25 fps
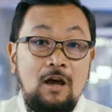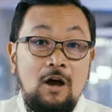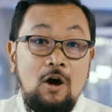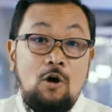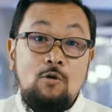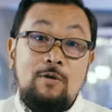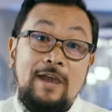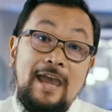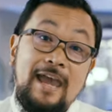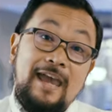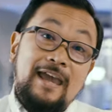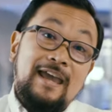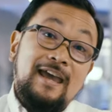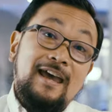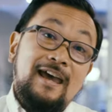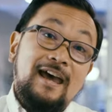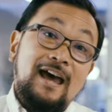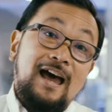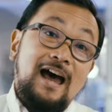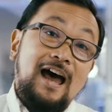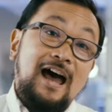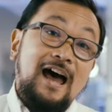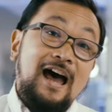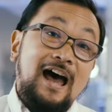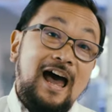Okay,
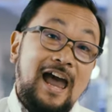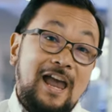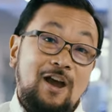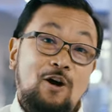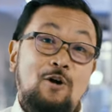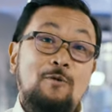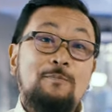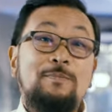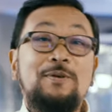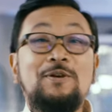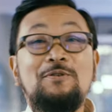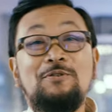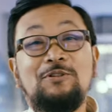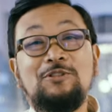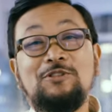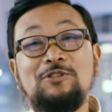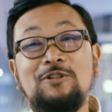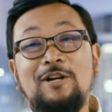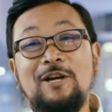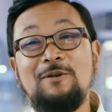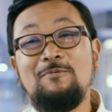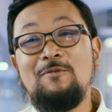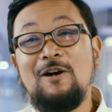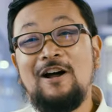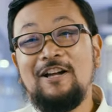I hope you
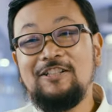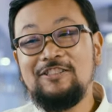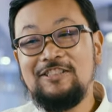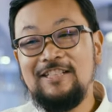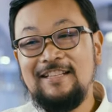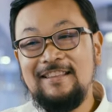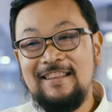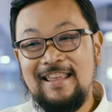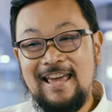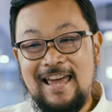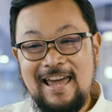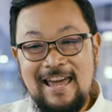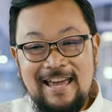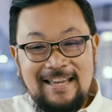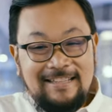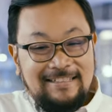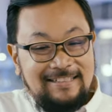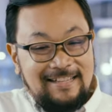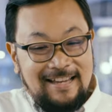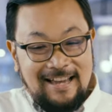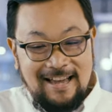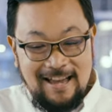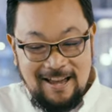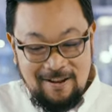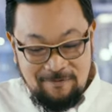enjoyed watching
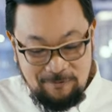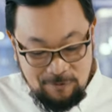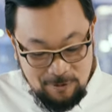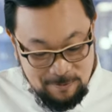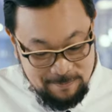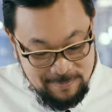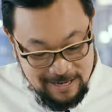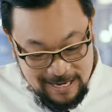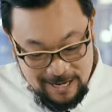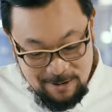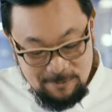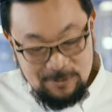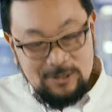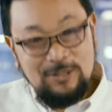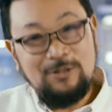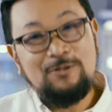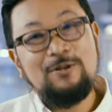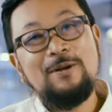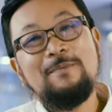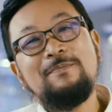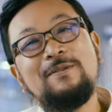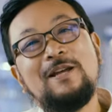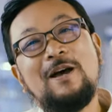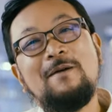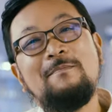that. For me, it was a
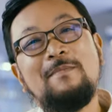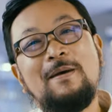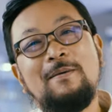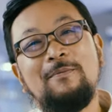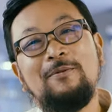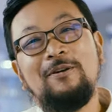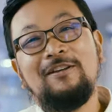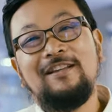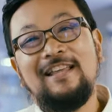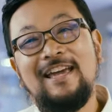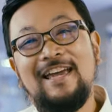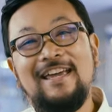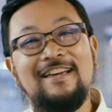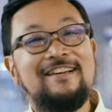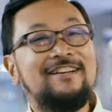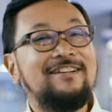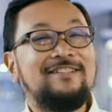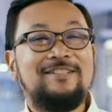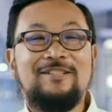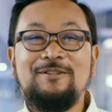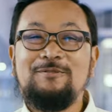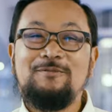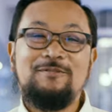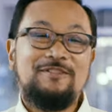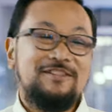trip down memory lane
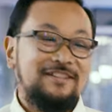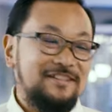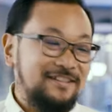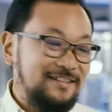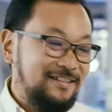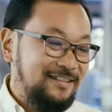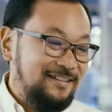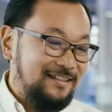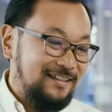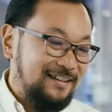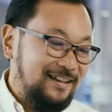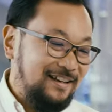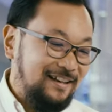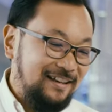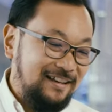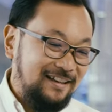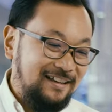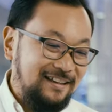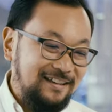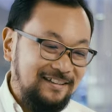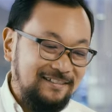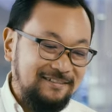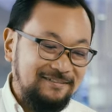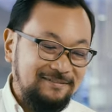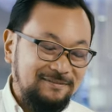because it was
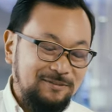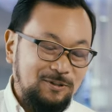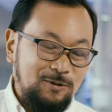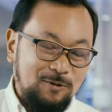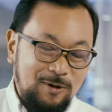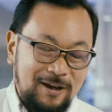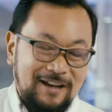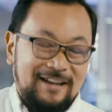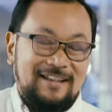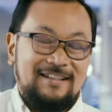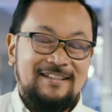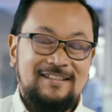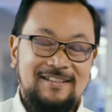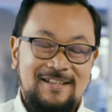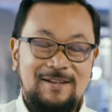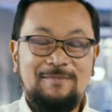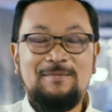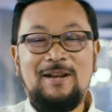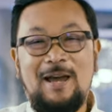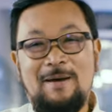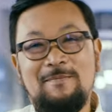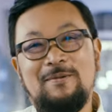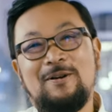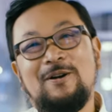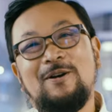quite some
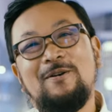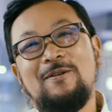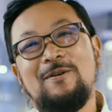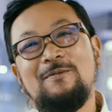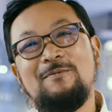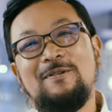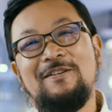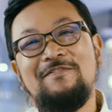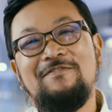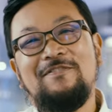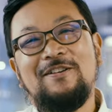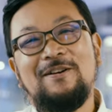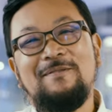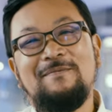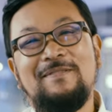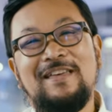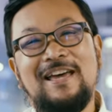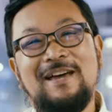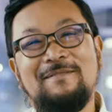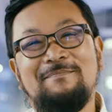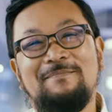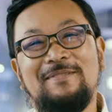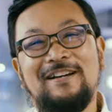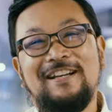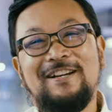time ago that we filmed
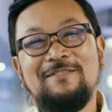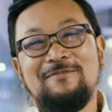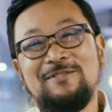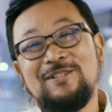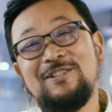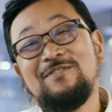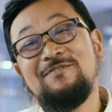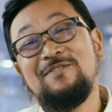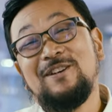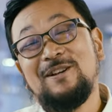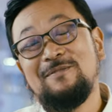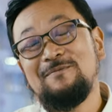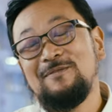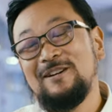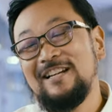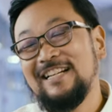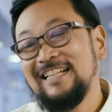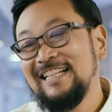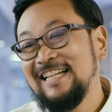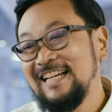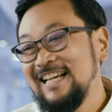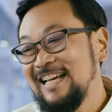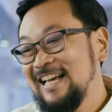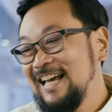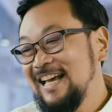that, but it was a fun one.